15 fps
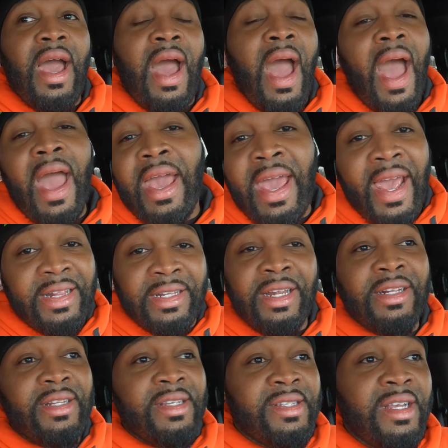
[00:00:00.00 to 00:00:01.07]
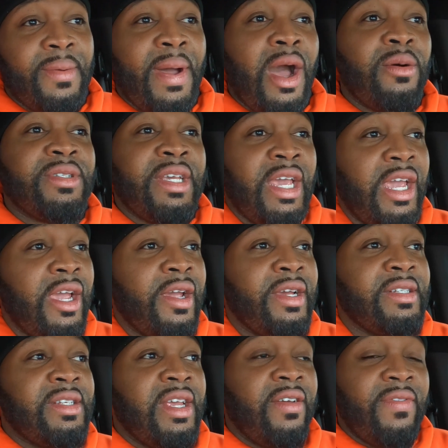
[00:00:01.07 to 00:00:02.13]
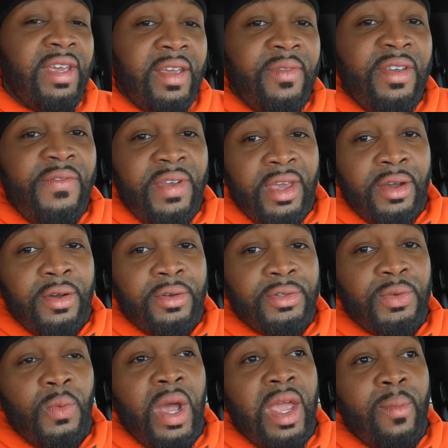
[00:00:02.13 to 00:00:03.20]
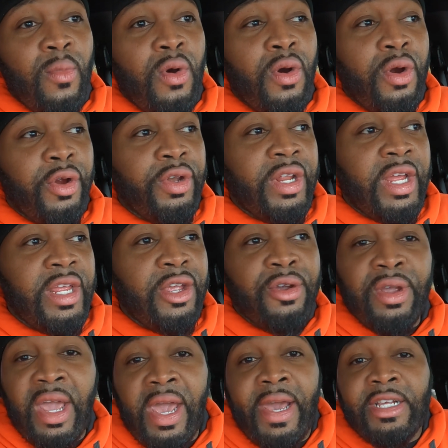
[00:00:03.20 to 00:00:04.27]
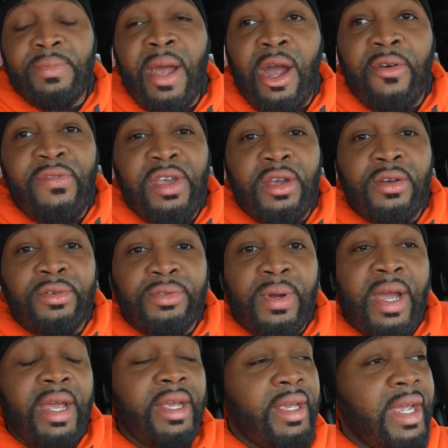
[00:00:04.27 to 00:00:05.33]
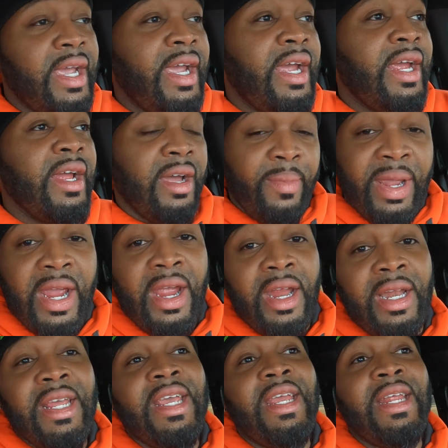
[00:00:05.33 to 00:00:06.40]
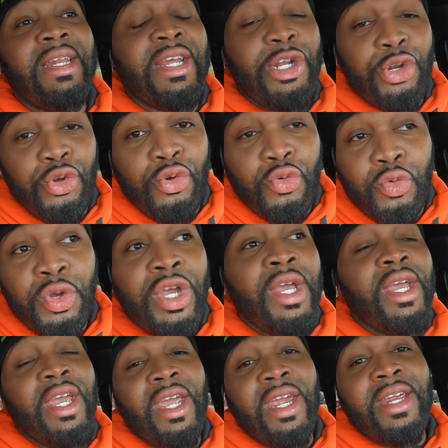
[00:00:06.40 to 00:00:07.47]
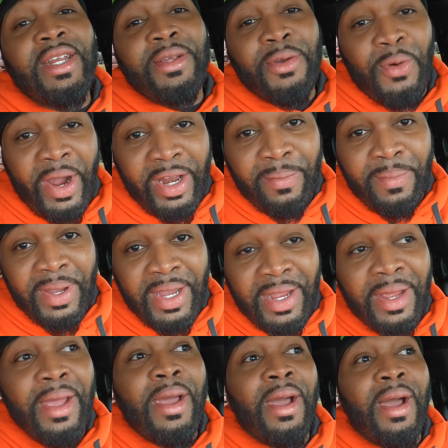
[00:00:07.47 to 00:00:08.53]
I had to look this up. I was curious if EV vehicles weigh more than your gas powered vehicles, right? And apparently they do, and quite a bit.